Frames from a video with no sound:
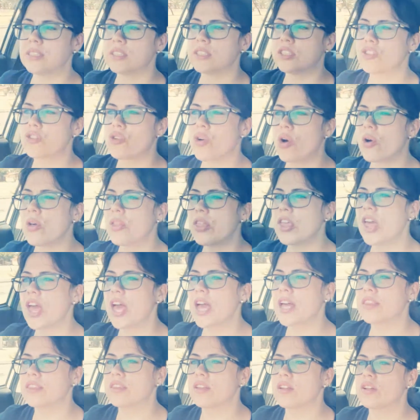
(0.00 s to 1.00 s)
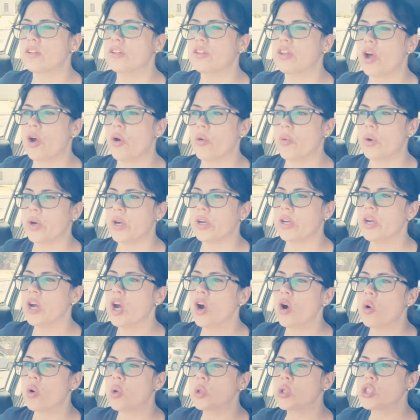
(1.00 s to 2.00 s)
it rather at the lower
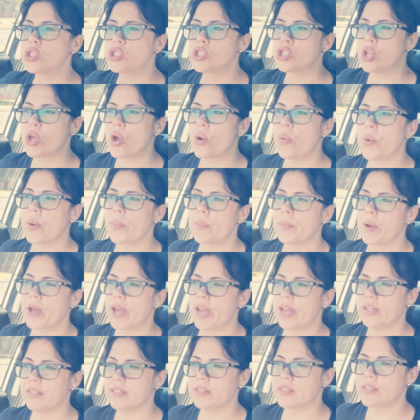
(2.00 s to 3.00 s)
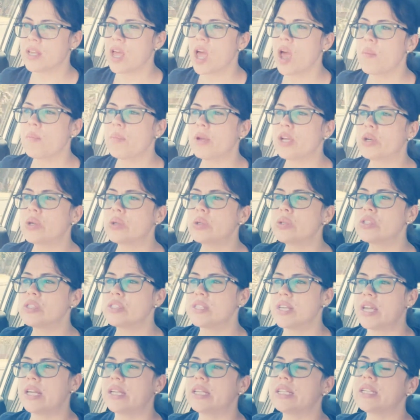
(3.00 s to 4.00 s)
or slower pace, because
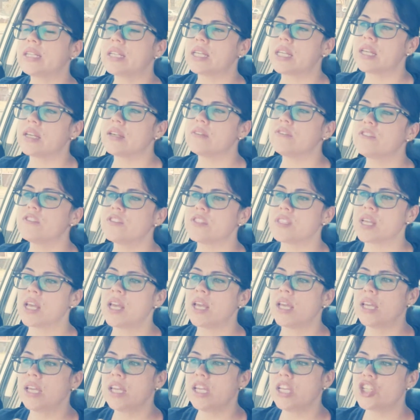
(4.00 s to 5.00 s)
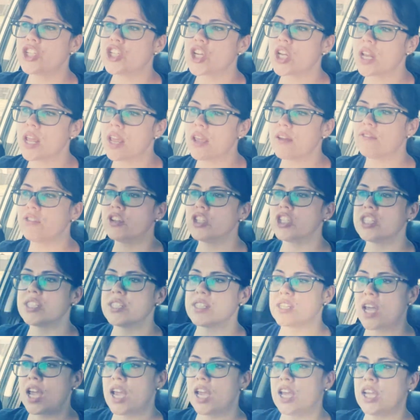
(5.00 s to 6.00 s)
then it gives each and every
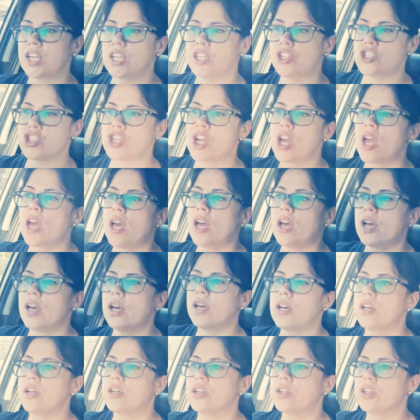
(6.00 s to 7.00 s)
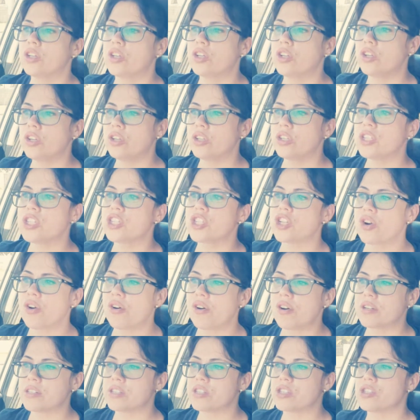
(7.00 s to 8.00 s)
stage a good
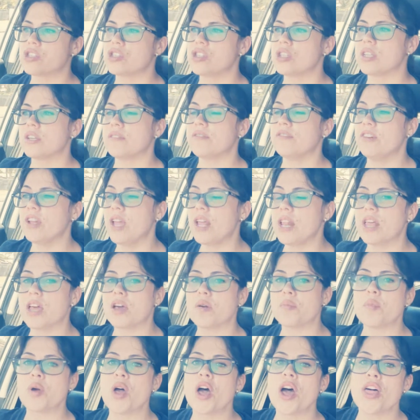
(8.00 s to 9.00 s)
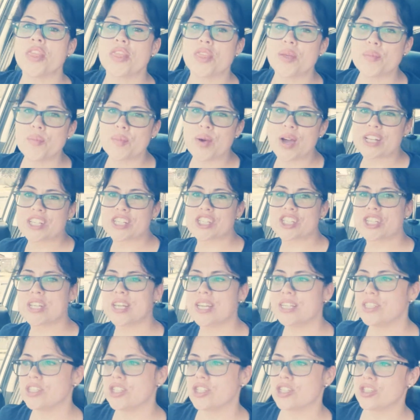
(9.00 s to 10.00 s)
chance to develop the much
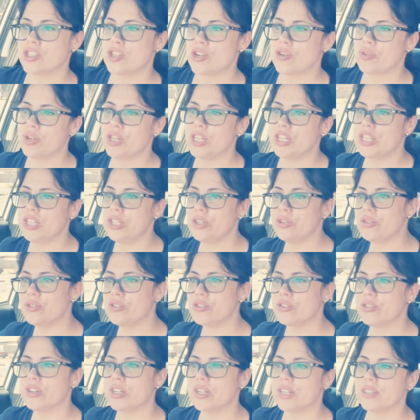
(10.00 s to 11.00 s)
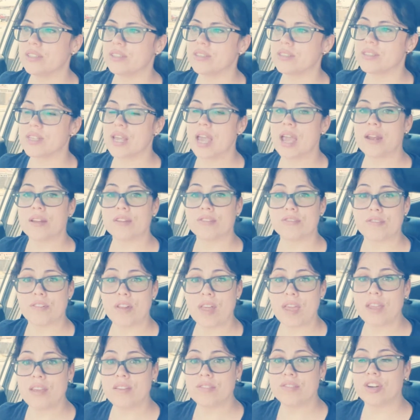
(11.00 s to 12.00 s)
necessary nutrients and
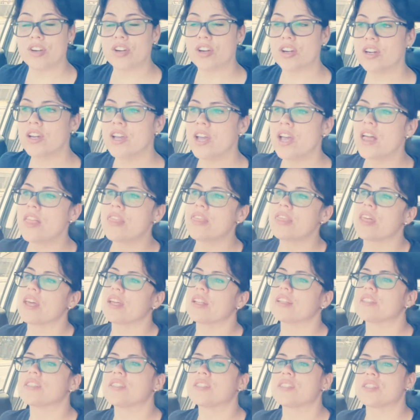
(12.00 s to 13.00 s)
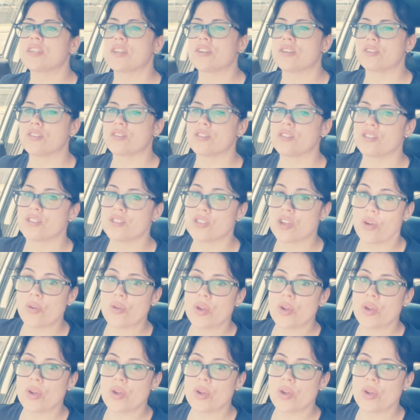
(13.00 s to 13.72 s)
flavor that's so